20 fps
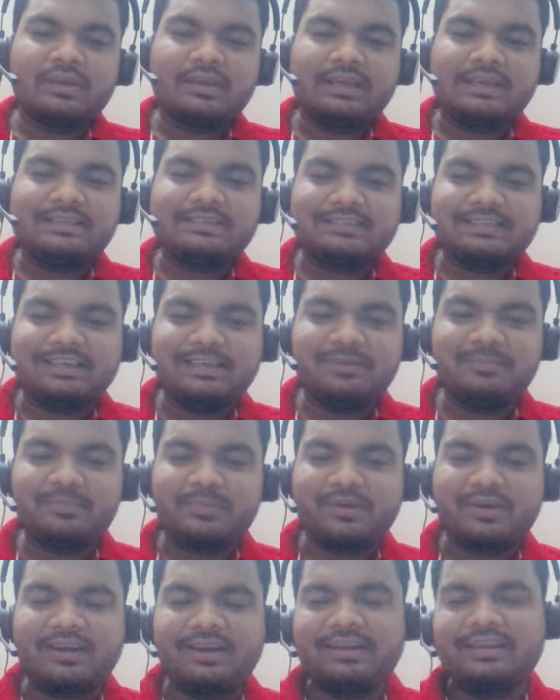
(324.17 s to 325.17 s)
is really
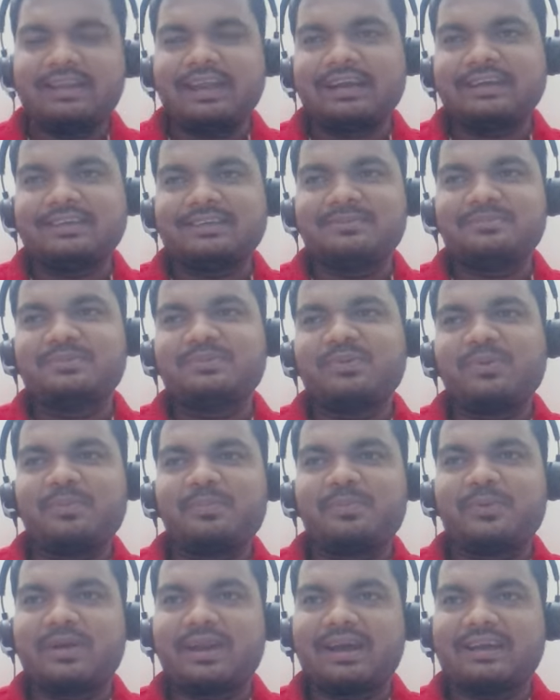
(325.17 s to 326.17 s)
important. That comes
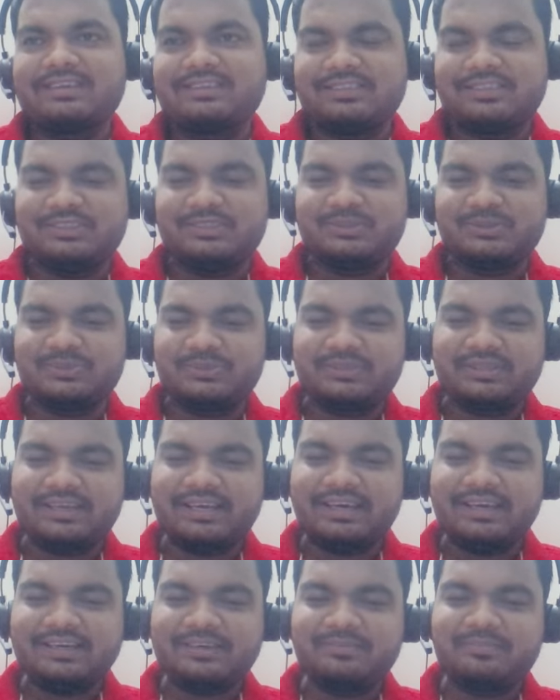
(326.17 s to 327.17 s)
from production issues,
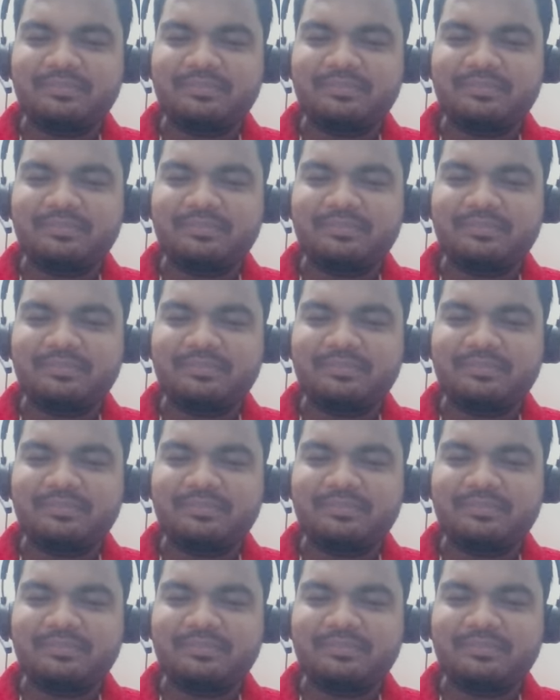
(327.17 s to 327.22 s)
right?